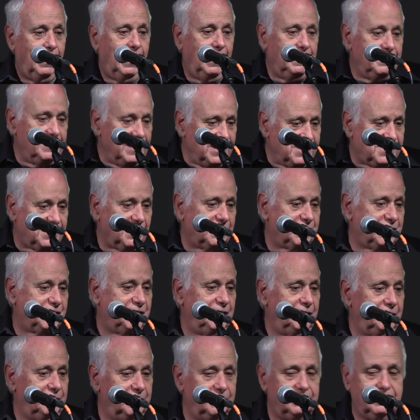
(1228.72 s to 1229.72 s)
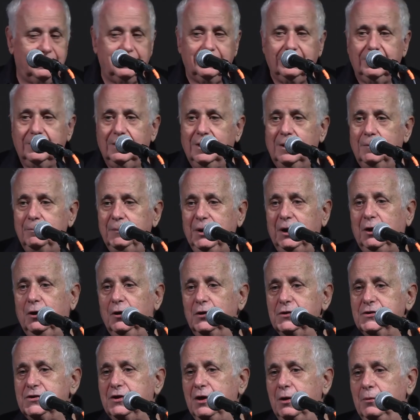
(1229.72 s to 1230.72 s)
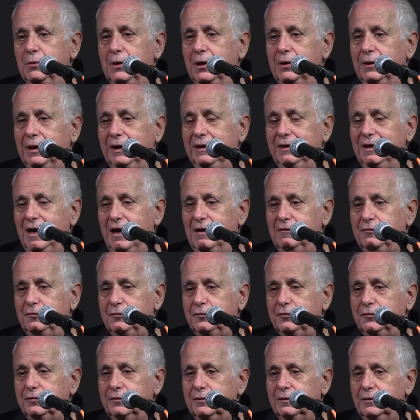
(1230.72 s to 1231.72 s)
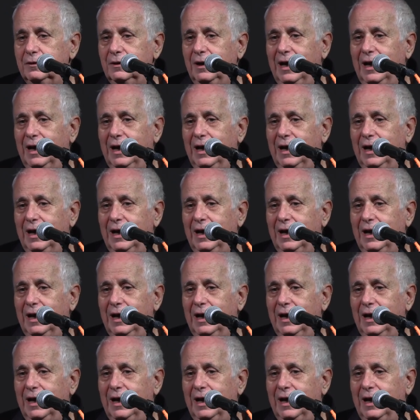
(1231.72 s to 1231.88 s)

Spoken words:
And they succeeded because there were enough